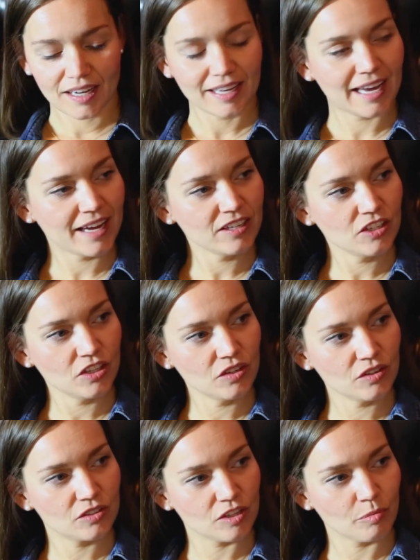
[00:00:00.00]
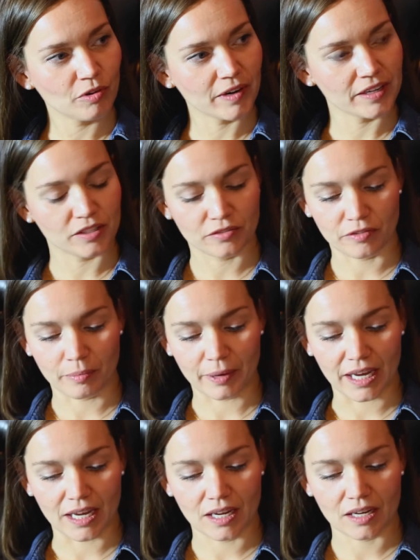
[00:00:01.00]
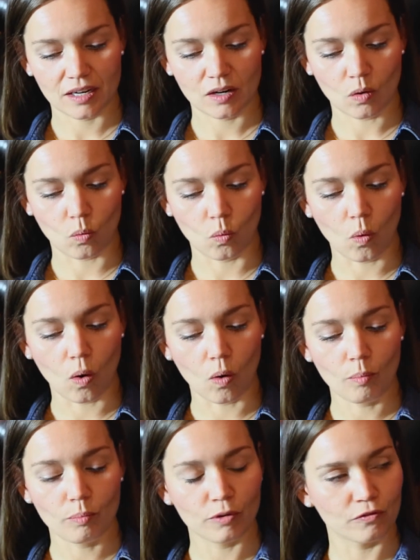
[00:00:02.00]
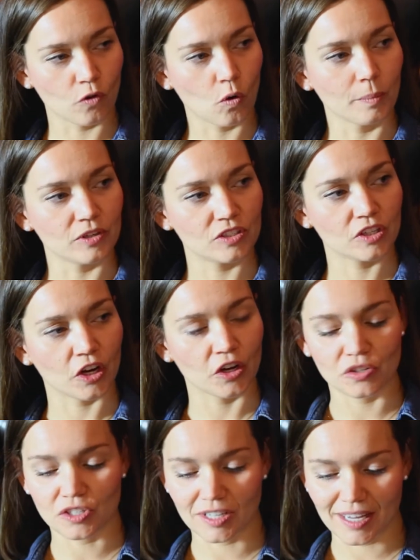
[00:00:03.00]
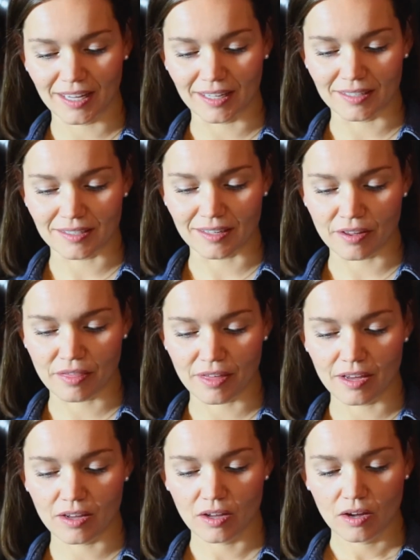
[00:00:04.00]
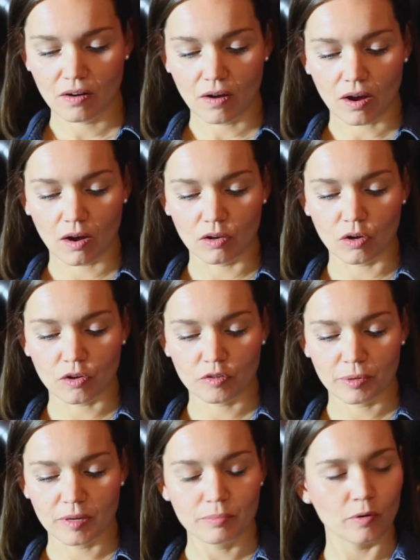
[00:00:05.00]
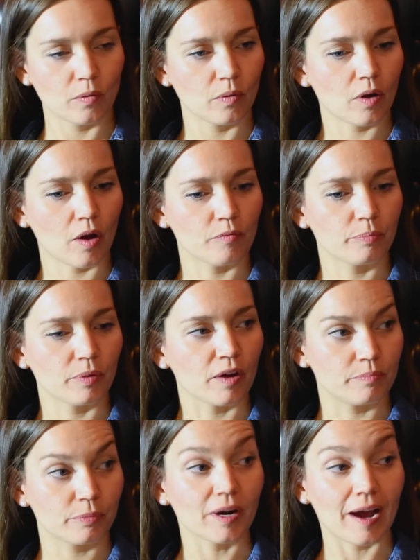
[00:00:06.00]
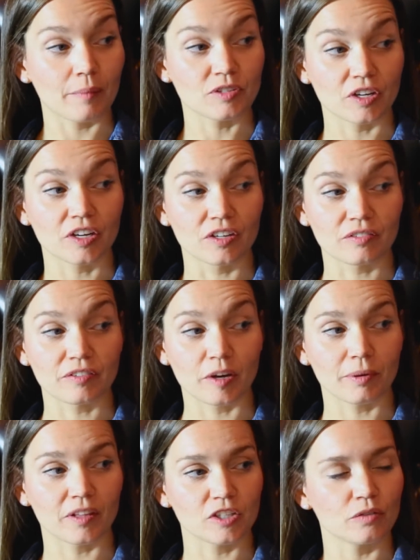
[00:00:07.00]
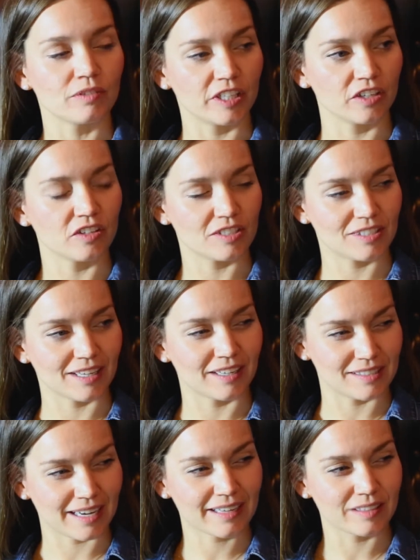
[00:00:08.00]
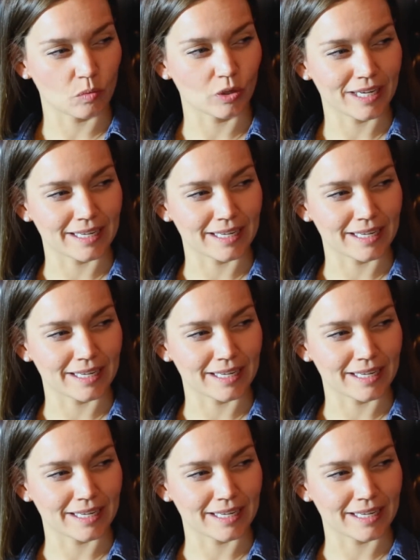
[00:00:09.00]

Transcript: Can you summarize for me what performance coaching is? I think a lot of people have perhaps heard of it, but they don't really understand exactly what it